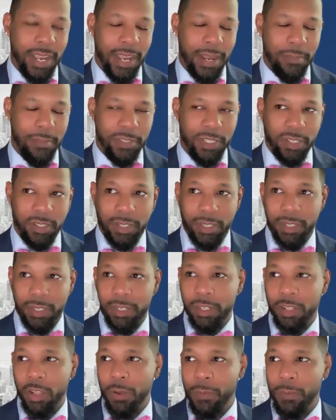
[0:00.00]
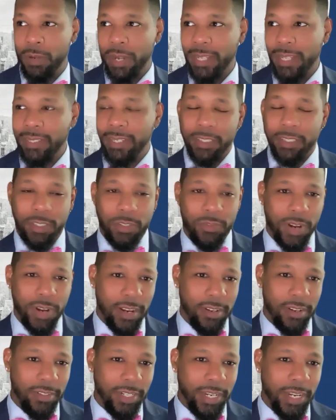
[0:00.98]
particularly the global context
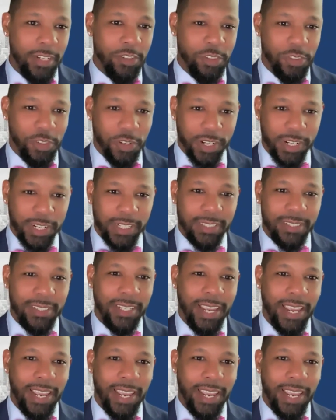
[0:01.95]
around insurance